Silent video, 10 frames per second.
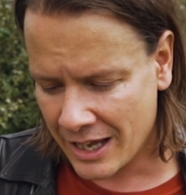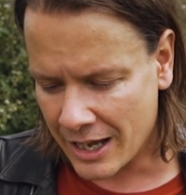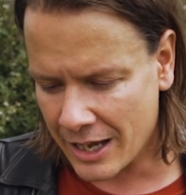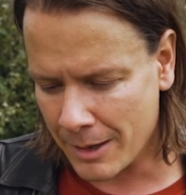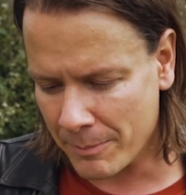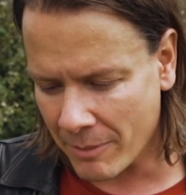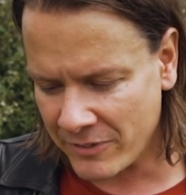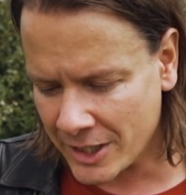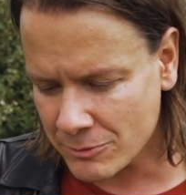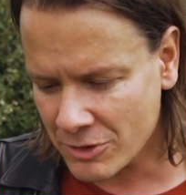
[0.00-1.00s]
But I'm
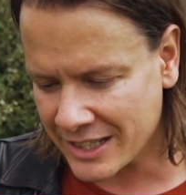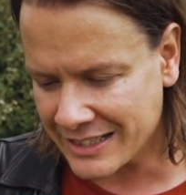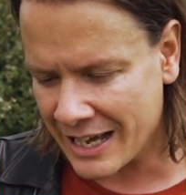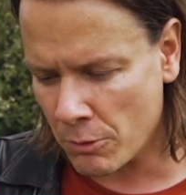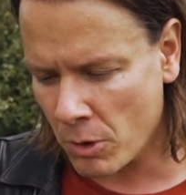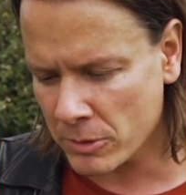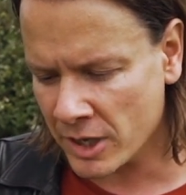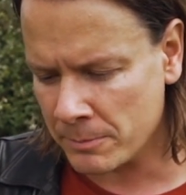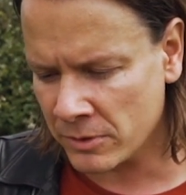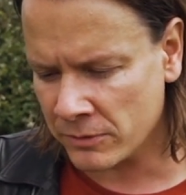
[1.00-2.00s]
thinking right now, what would
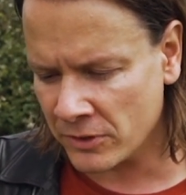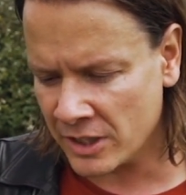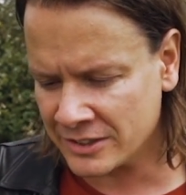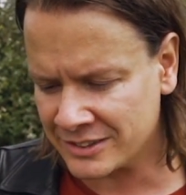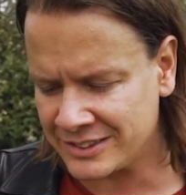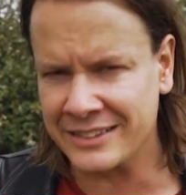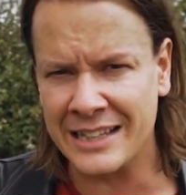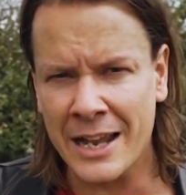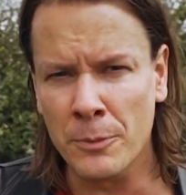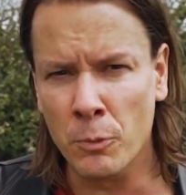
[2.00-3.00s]
I prefer to sit
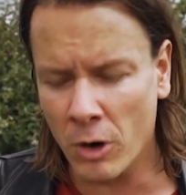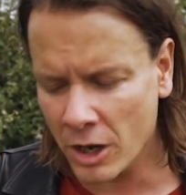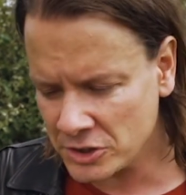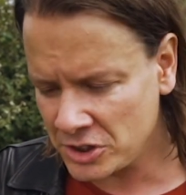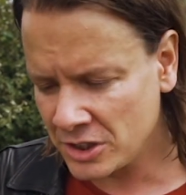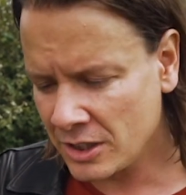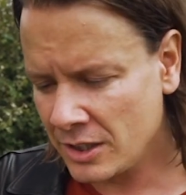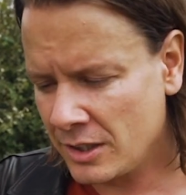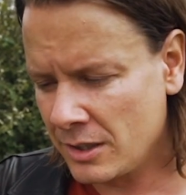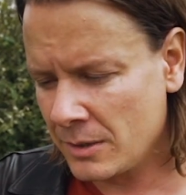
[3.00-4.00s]
down and watch?
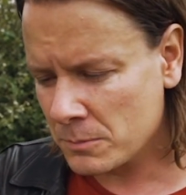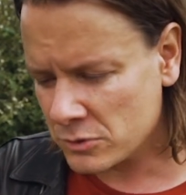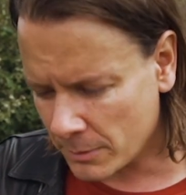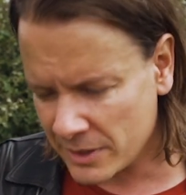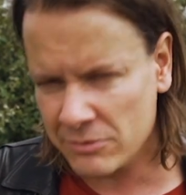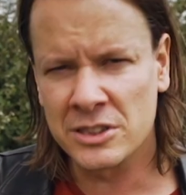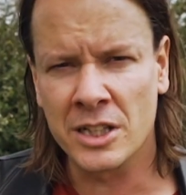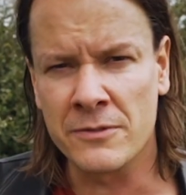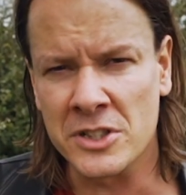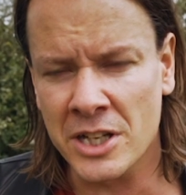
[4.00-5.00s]
Probably
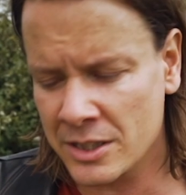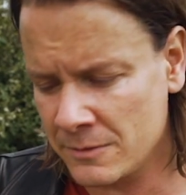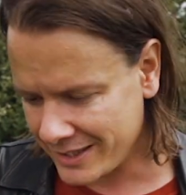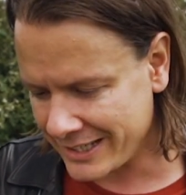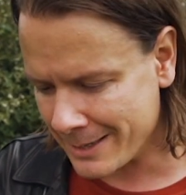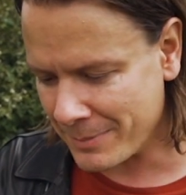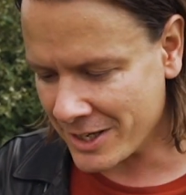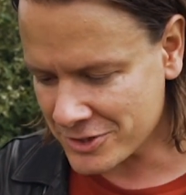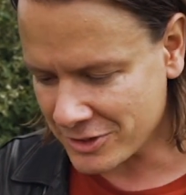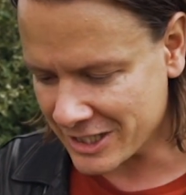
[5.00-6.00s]
Return of the Jedi. The
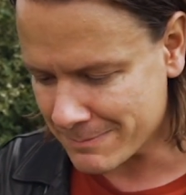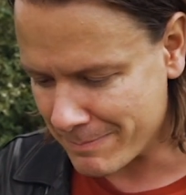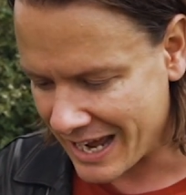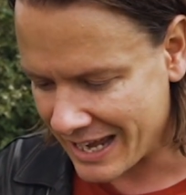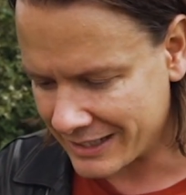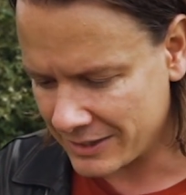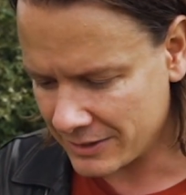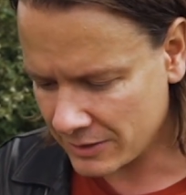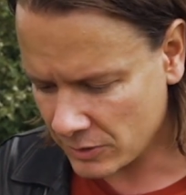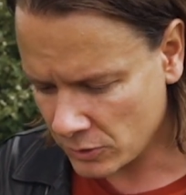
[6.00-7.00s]
Empire Strikes Back
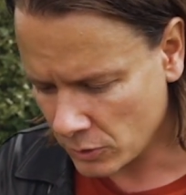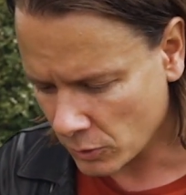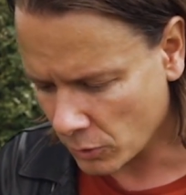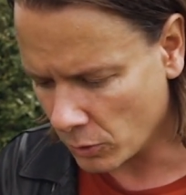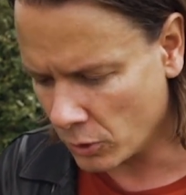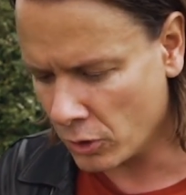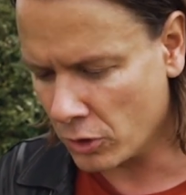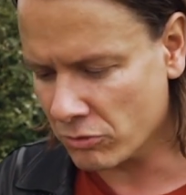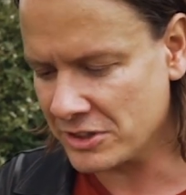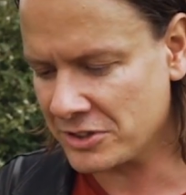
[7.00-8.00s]

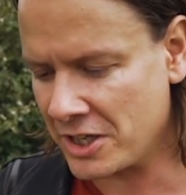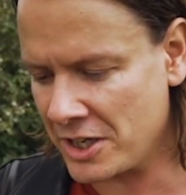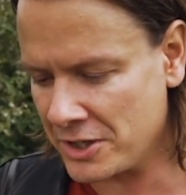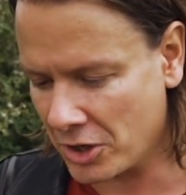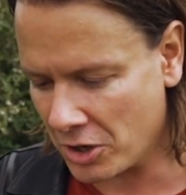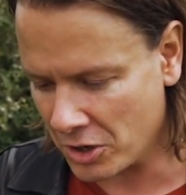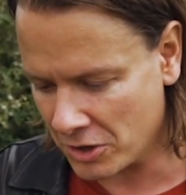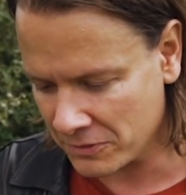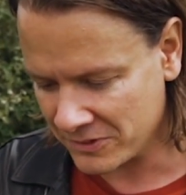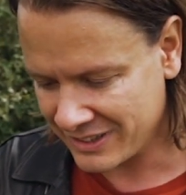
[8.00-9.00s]
or Return
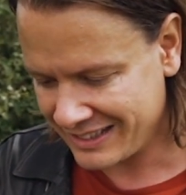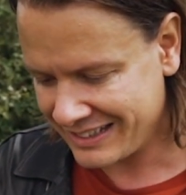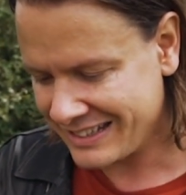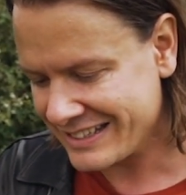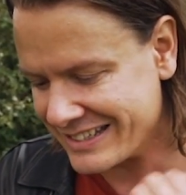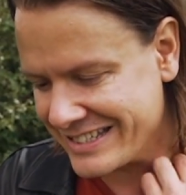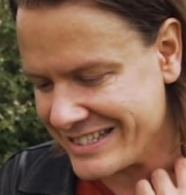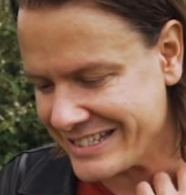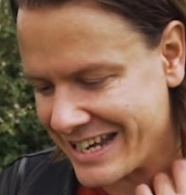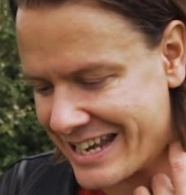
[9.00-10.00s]
of the
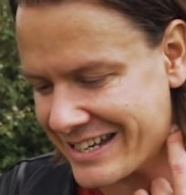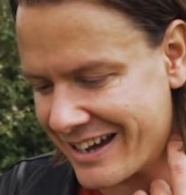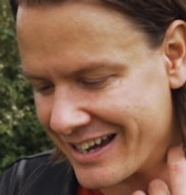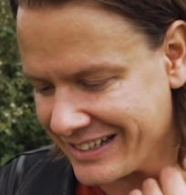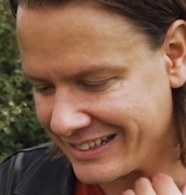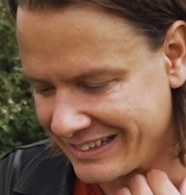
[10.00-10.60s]
Jedi?